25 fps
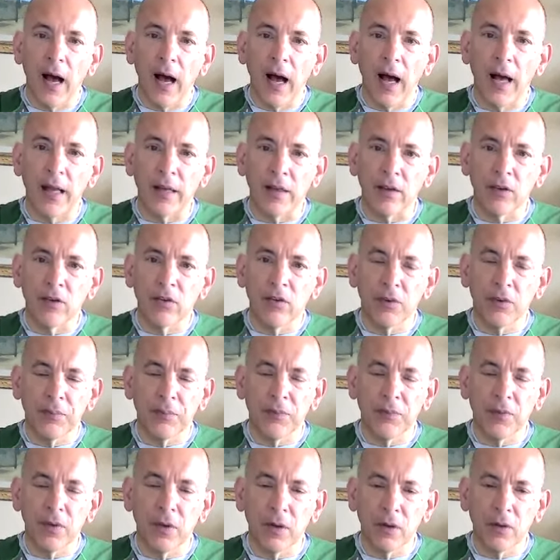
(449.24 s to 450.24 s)
And
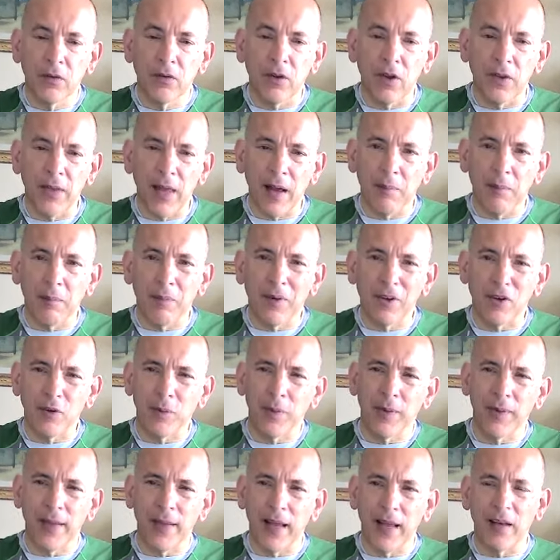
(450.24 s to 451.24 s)
so that brings
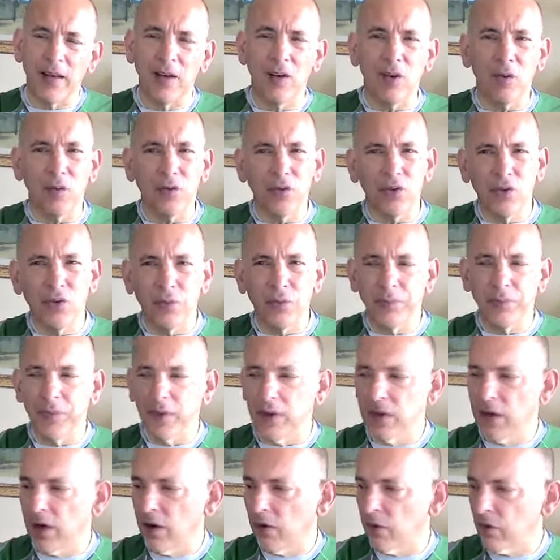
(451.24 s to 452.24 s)
me to the end of,
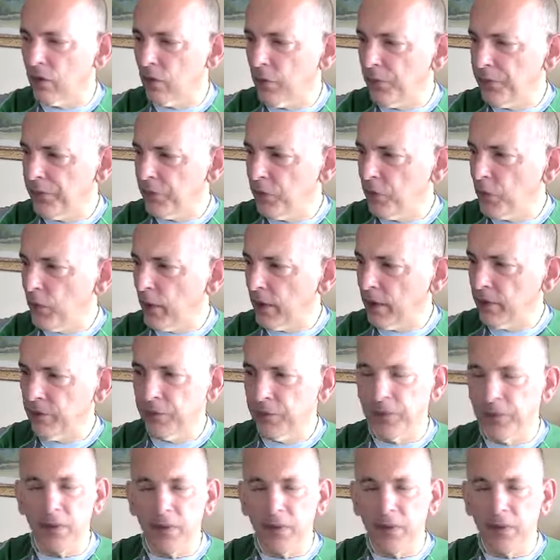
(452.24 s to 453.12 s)
a quick